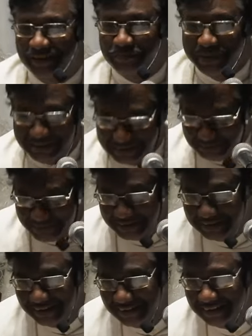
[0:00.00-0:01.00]
Peter's
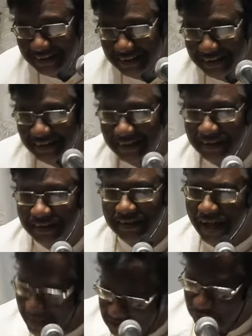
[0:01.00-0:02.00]
brother,
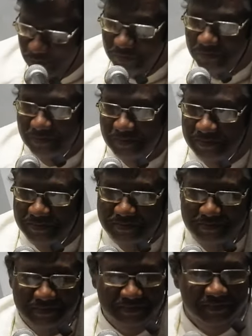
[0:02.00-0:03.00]
Andrew.
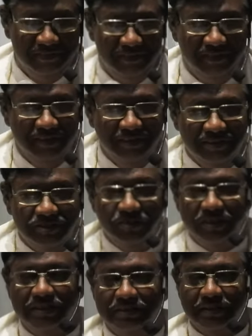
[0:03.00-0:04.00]
So
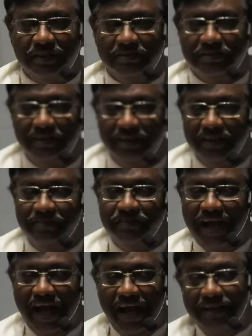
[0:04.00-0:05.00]
he says,
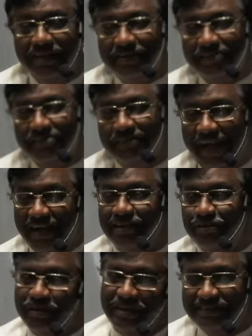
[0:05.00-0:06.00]
if Andrew,
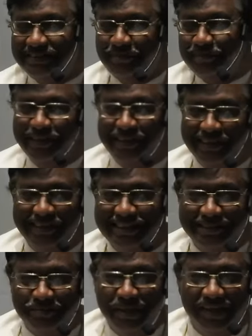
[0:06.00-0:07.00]
Andrew does something
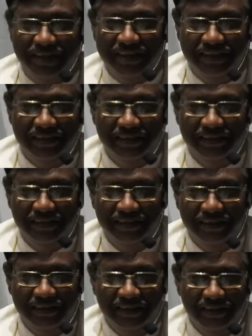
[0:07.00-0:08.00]
against me,
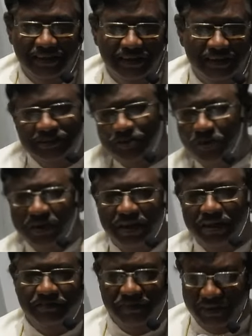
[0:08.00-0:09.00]
is it
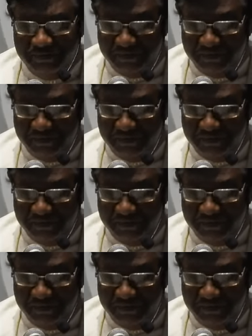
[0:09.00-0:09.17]
okay if I